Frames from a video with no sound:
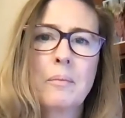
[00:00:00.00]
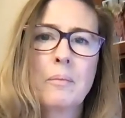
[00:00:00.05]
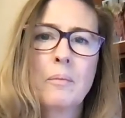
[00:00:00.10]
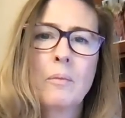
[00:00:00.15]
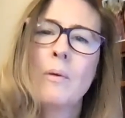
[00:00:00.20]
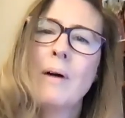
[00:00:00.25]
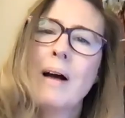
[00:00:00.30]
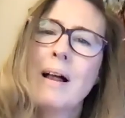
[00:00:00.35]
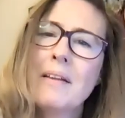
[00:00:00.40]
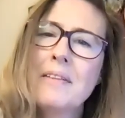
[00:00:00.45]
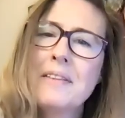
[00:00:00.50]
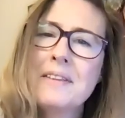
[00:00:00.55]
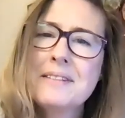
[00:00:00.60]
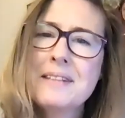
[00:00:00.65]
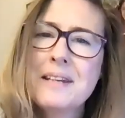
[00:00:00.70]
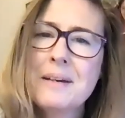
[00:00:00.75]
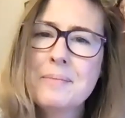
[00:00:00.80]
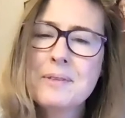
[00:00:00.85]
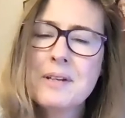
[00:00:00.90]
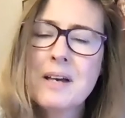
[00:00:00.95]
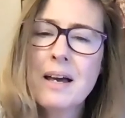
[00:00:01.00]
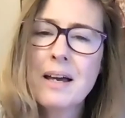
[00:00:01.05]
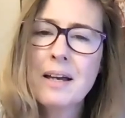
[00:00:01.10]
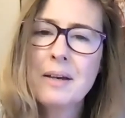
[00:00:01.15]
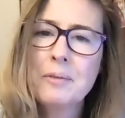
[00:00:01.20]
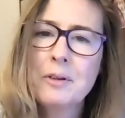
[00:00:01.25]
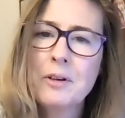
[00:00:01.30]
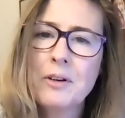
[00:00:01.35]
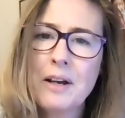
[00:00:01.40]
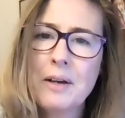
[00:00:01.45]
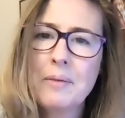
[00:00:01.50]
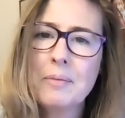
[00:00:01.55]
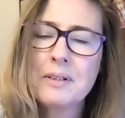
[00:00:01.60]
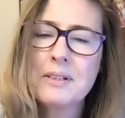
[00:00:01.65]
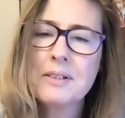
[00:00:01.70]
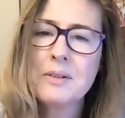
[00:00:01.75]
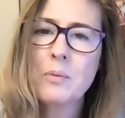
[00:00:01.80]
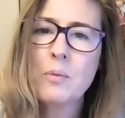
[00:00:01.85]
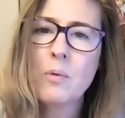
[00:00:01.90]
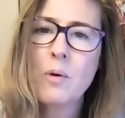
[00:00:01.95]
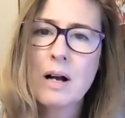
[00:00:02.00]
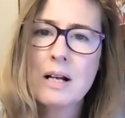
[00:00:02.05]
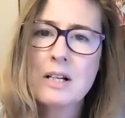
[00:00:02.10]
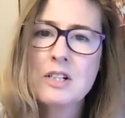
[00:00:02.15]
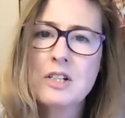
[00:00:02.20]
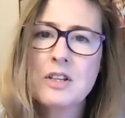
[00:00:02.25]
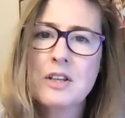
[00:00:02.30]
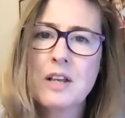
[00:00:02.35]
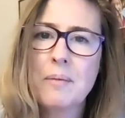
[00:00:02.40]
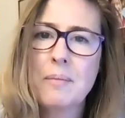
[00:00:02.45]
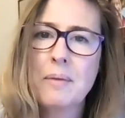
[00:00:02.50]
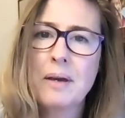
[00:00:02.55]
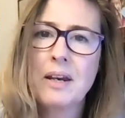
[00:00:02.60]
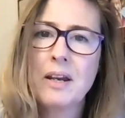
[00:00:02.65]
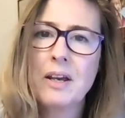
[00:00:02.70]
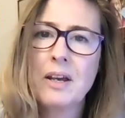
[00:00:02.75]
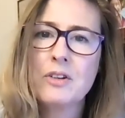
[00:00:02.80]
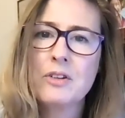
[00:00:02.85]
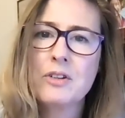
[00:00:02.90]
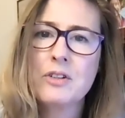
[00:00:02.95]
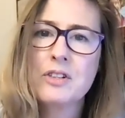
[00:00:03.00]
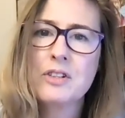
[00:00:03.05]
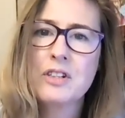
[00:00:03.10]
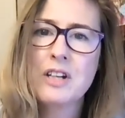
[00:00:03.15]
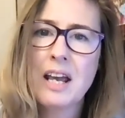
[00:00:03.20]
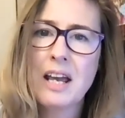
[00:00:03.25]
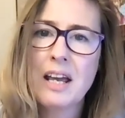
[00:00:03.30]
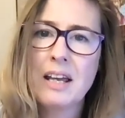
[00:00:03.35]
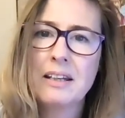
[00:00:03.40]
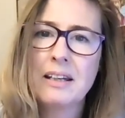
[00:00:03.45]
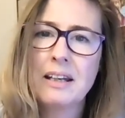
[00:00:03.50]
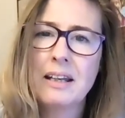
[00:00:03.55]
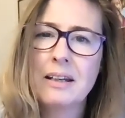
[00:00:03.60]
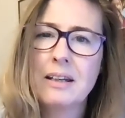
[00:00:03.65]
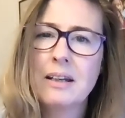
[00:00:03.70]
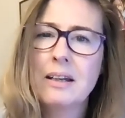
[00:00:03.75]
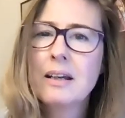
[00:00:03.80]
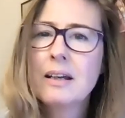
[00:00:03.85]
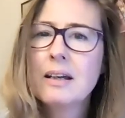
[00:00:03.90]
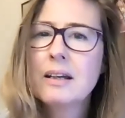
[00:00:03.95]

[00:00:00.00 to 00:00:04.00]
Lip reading: While at the same time, you're able to watch them and understand and